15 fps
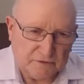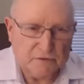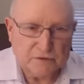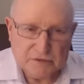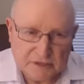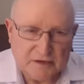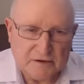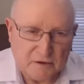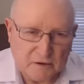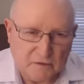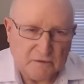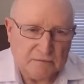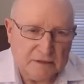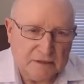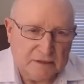you stayed
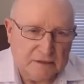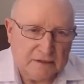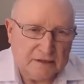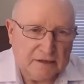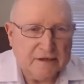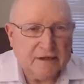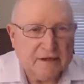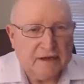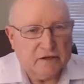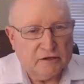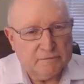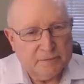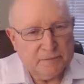home and you